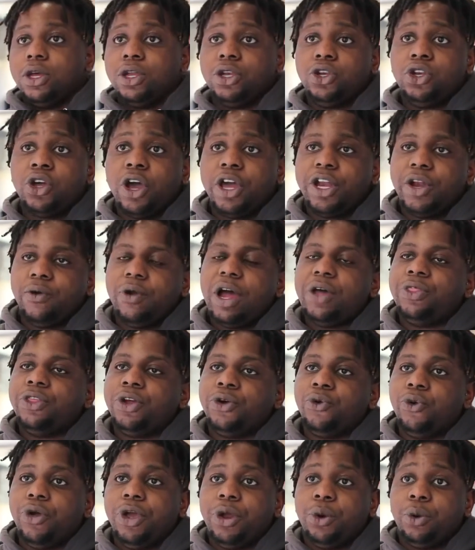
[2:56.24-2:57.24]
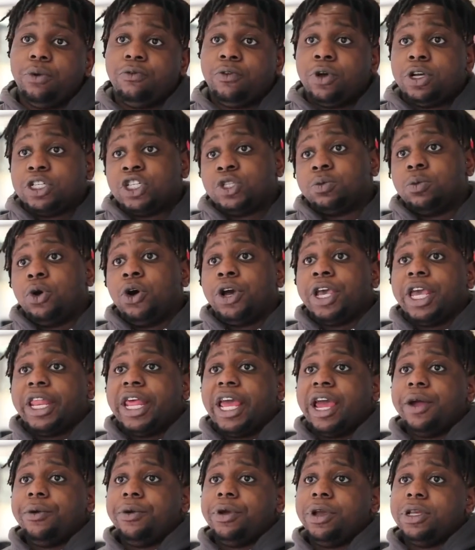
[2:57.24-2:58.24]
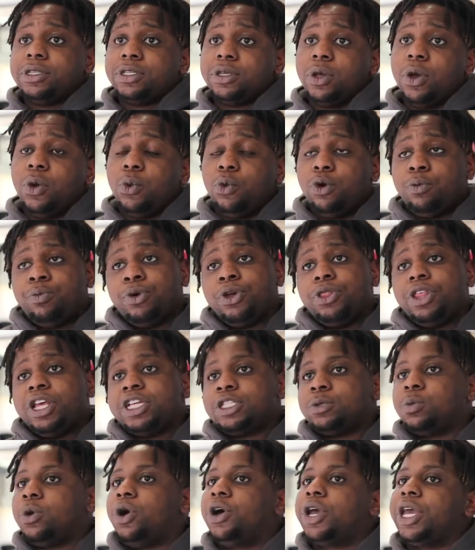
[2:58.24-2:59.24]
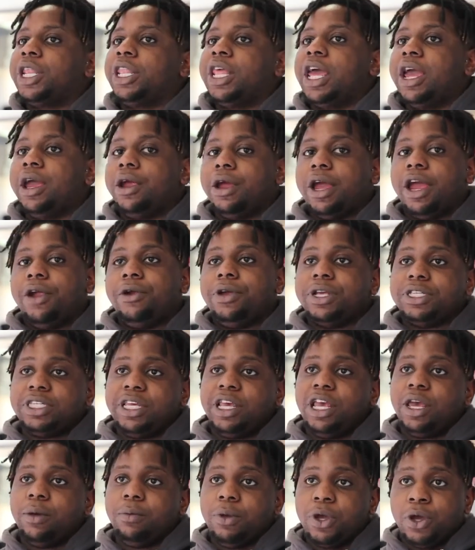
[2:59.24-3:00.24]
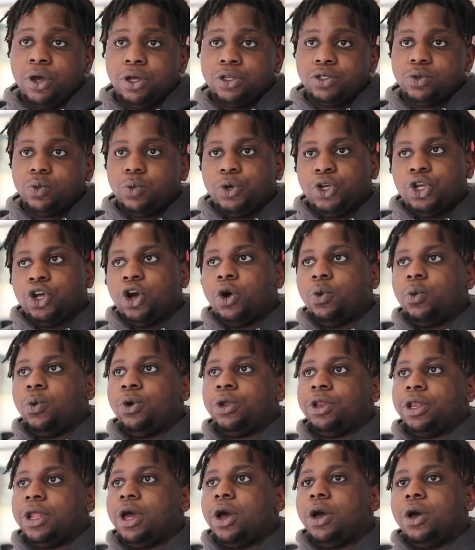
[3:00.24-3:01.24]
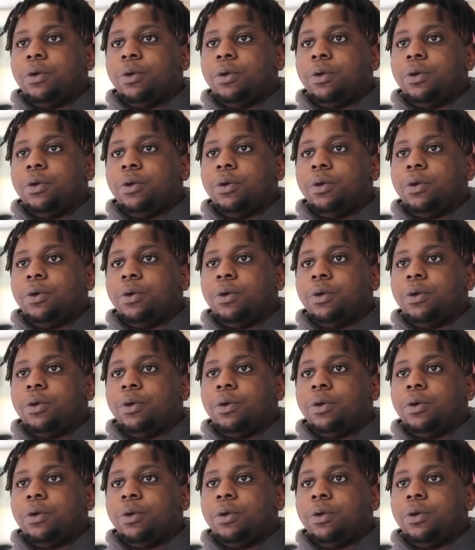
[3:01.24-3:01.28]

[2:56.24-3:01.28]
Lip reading: Dotted around the Green, we've got smoking areas. We put these smoking areas here because we don't want